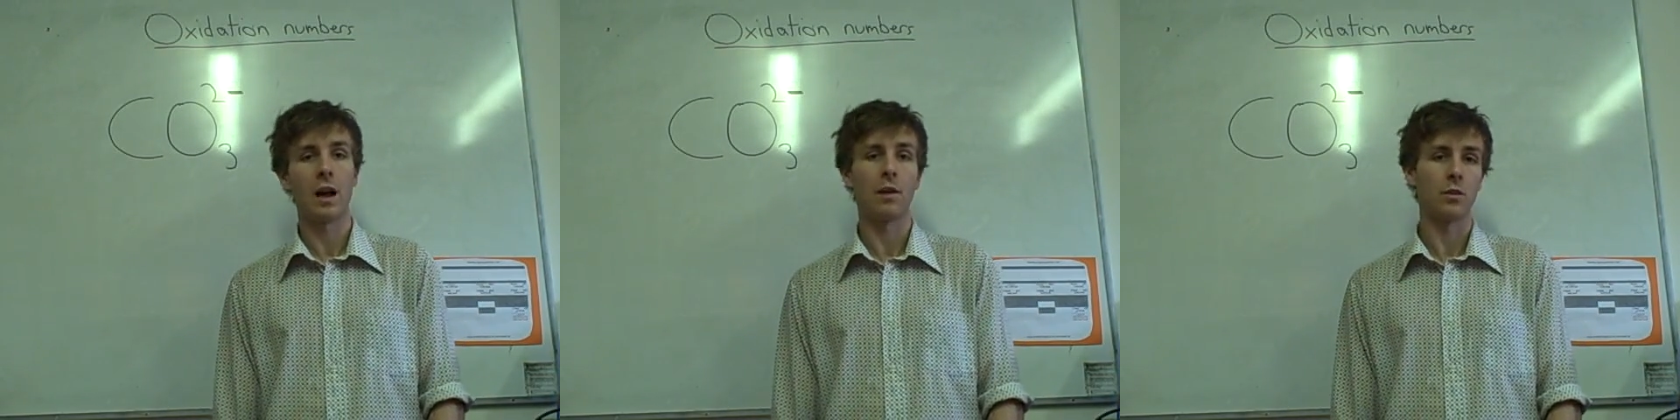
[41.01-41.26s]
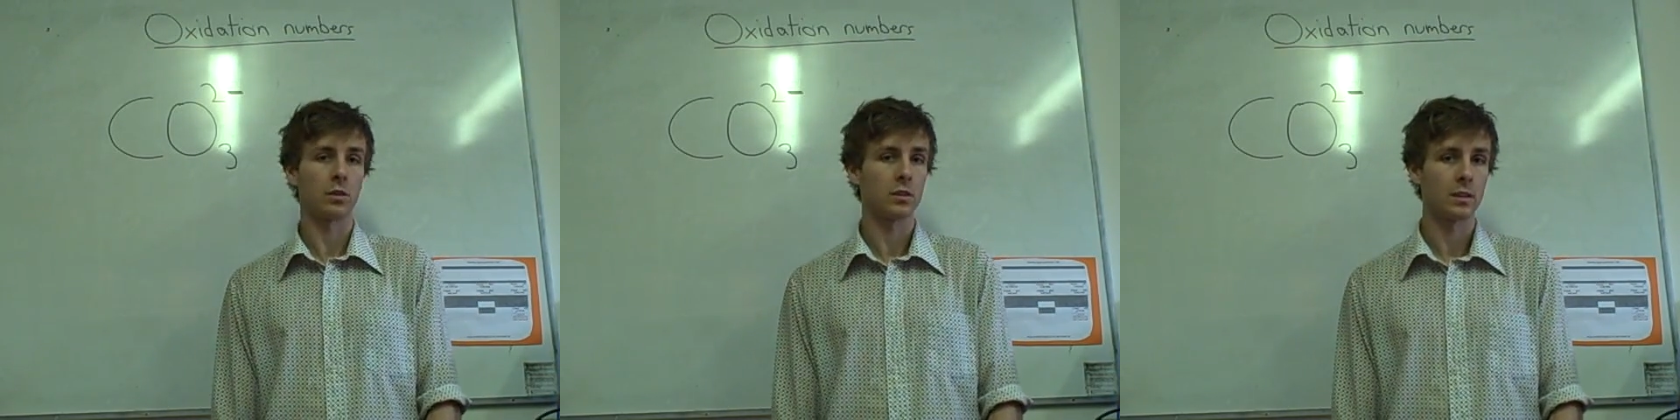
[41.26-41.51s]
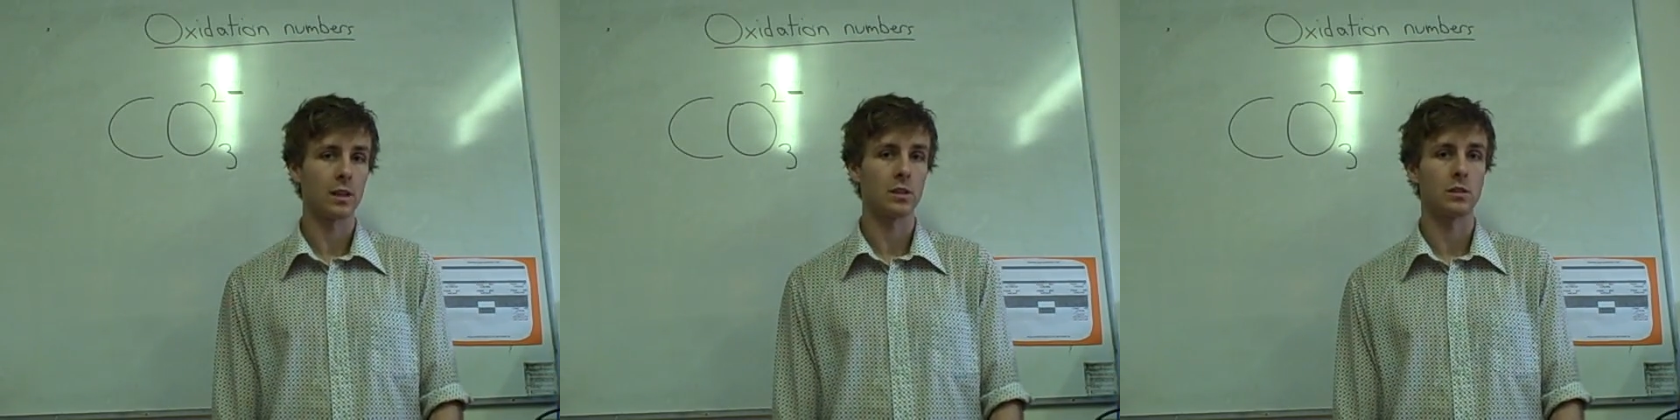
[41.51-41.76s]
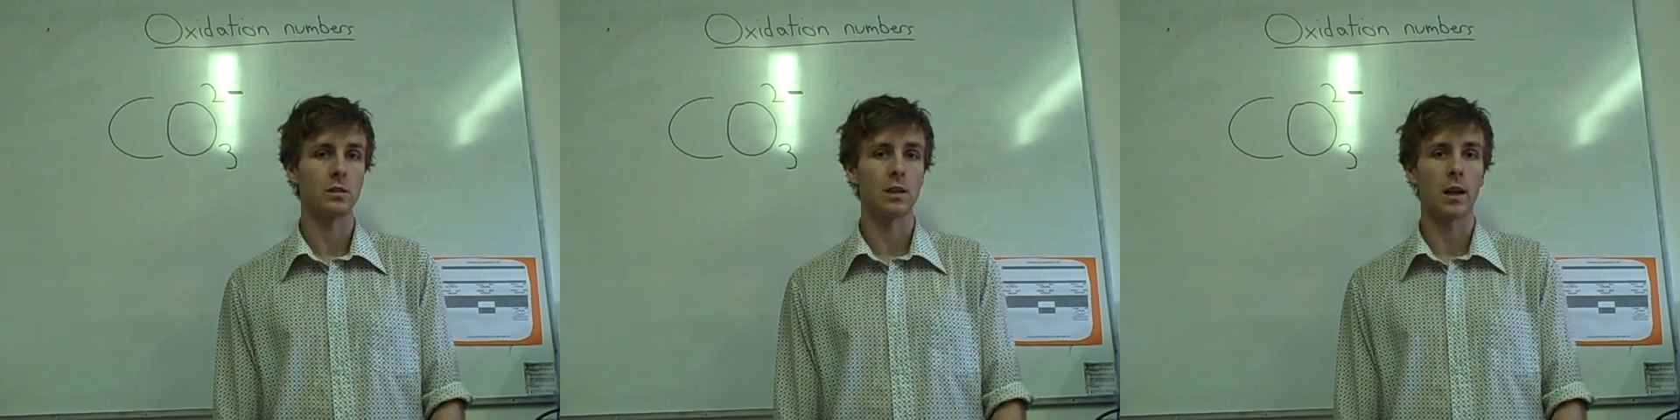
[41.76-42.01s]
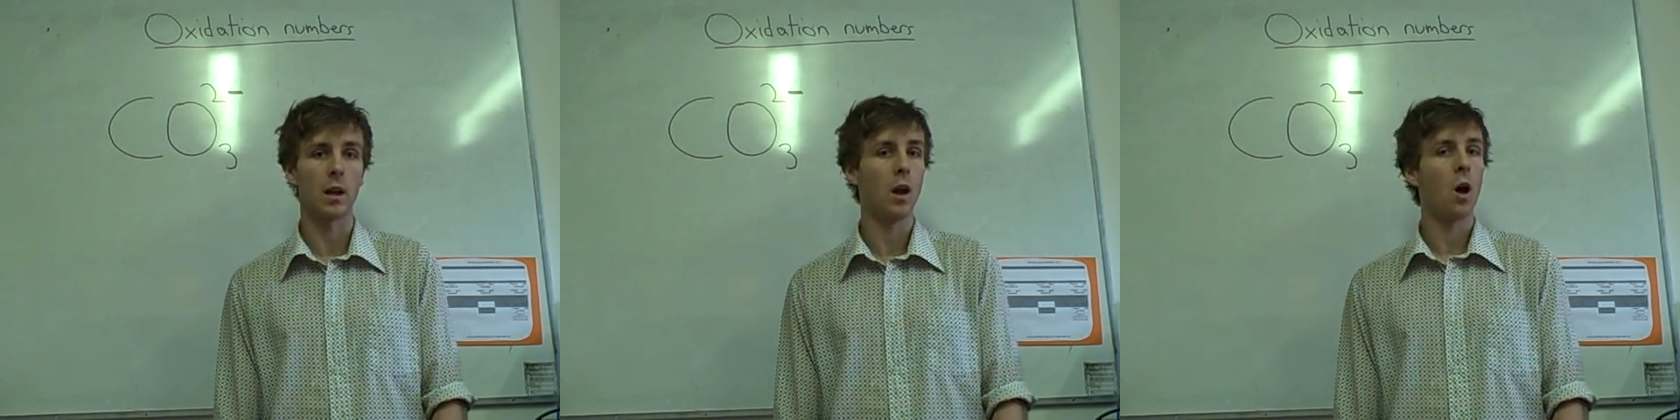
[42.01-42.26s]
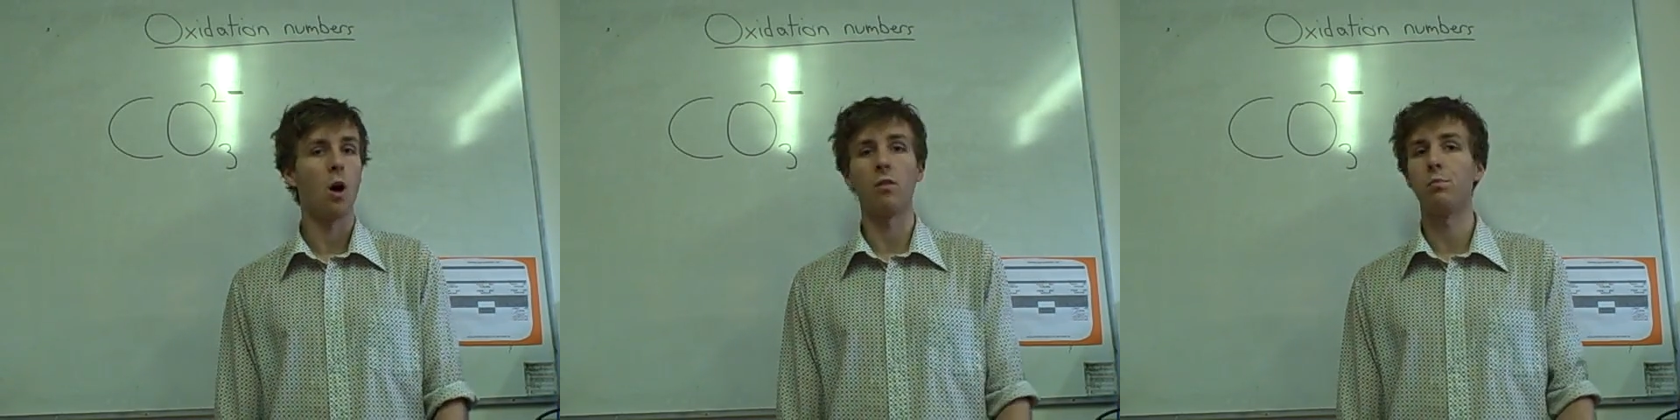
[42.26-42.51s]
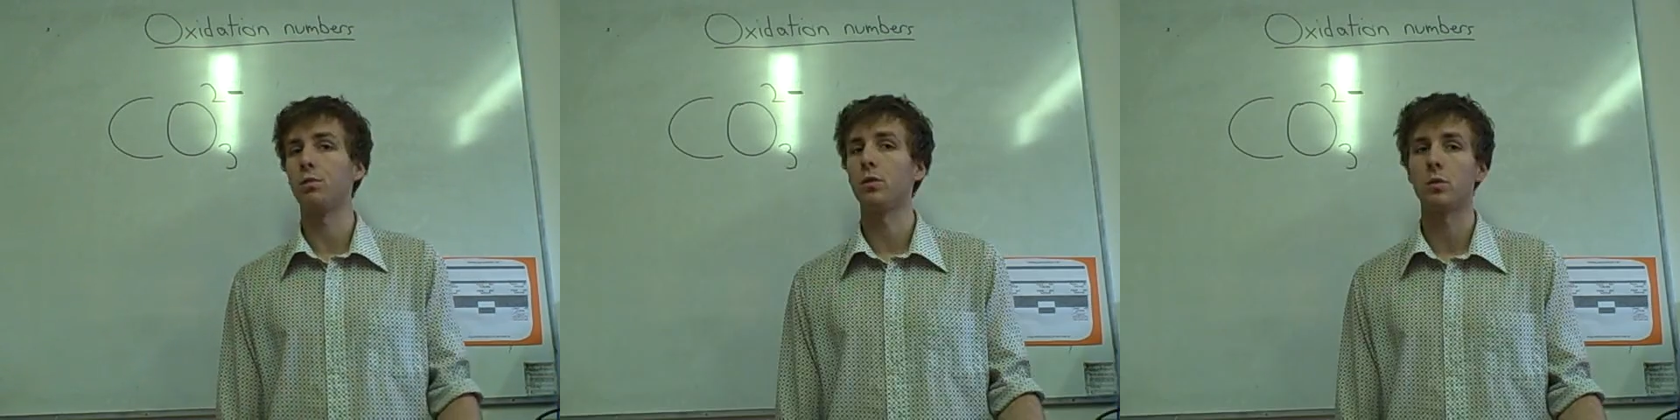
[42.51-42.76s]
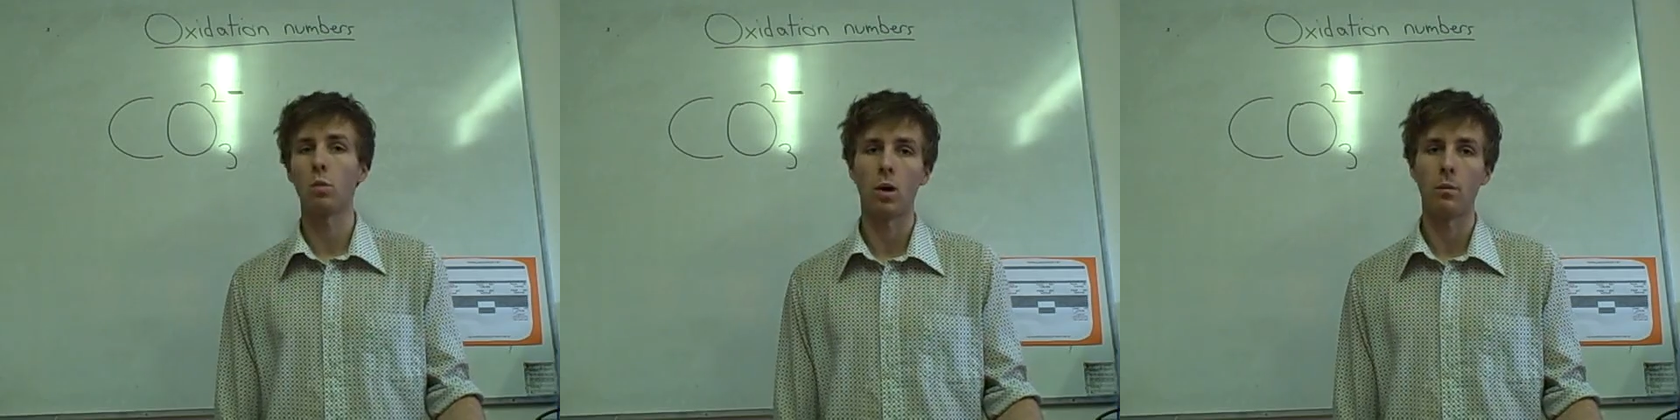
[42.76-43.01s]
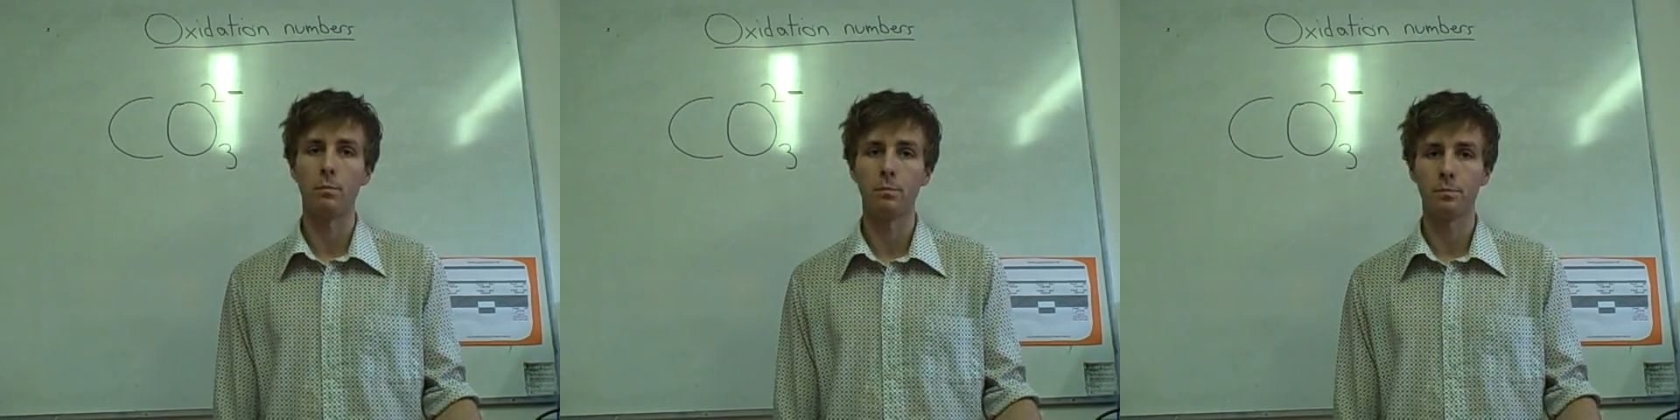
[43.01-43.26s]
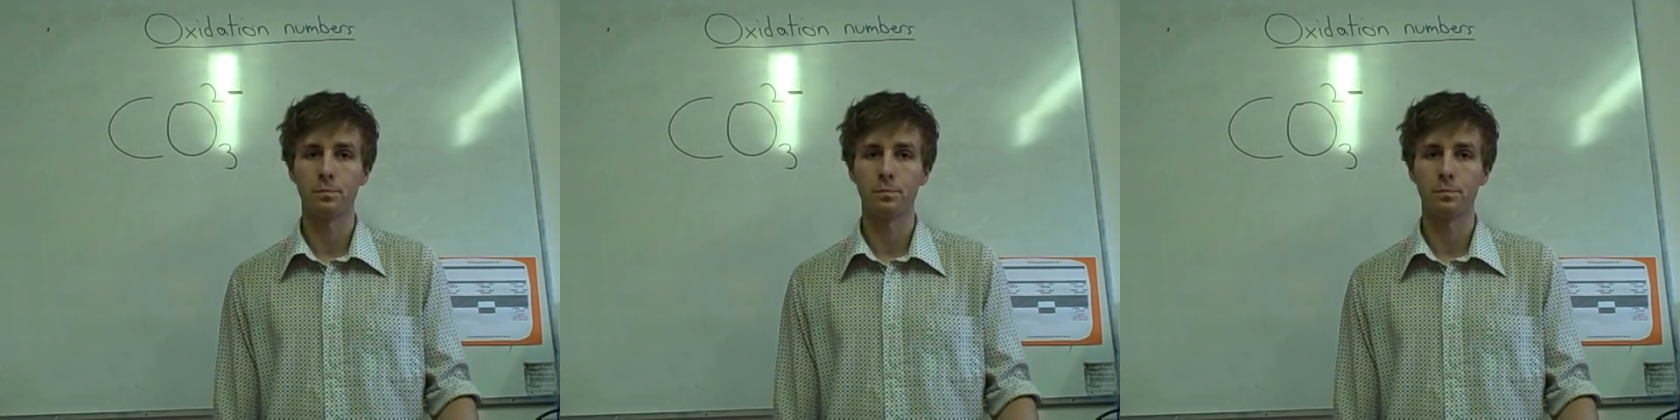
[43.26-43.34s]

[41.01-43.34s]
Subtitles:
have an oxidation state of +1.